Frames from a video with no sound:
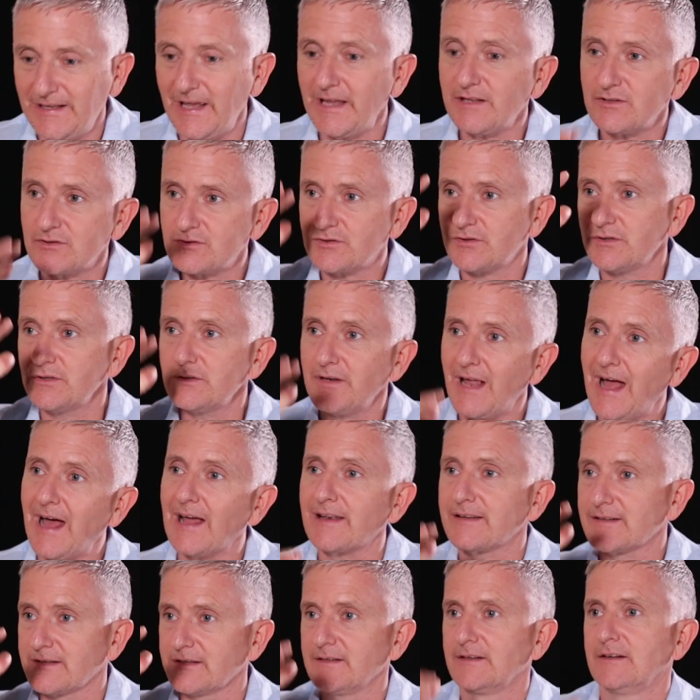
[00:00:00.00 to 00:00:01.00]
get through
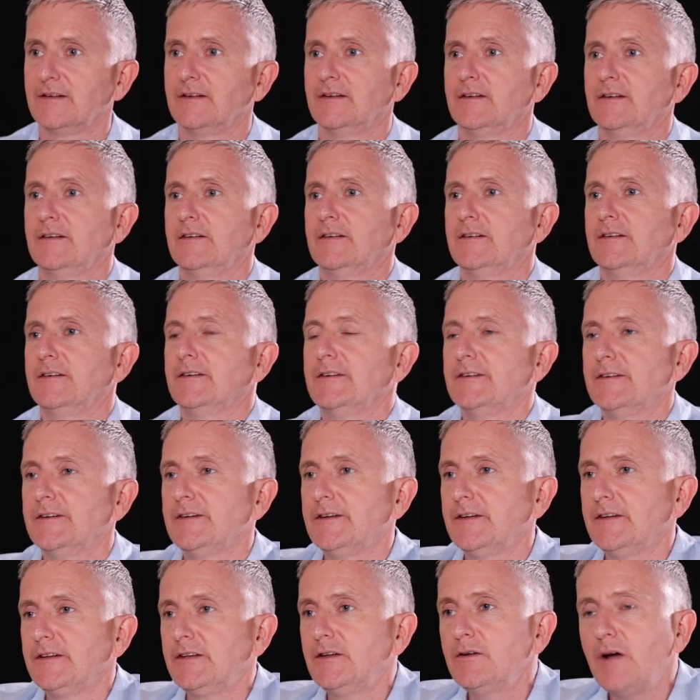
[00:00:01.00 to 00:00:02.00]
that.
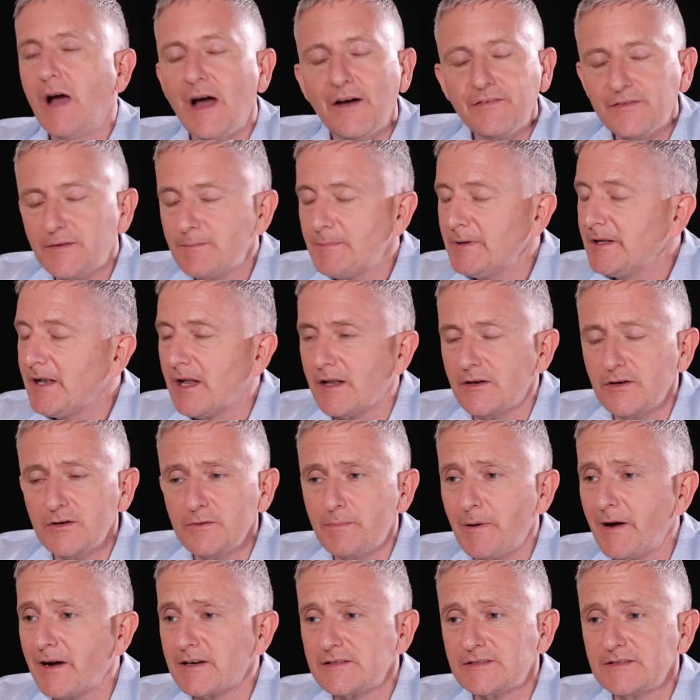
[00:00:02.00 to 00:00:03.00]
You have to be that
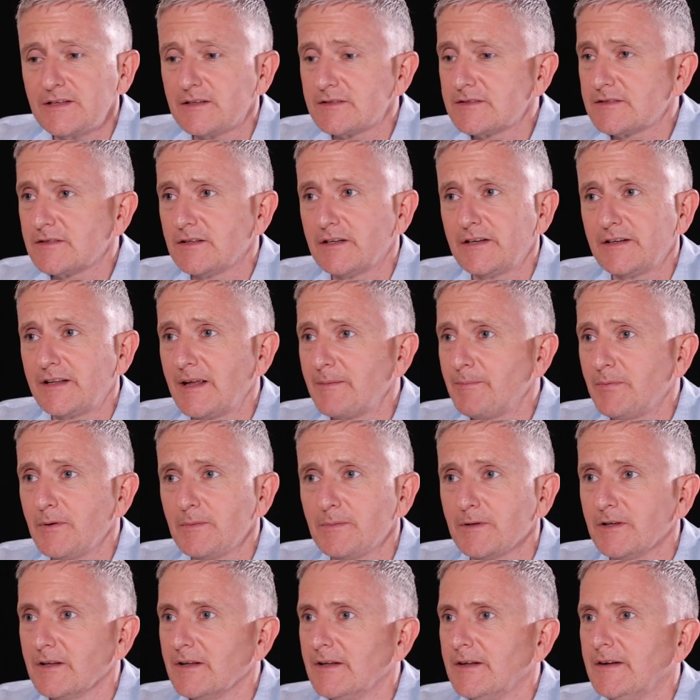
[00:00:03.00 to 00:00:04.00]
new person outside of that bubble.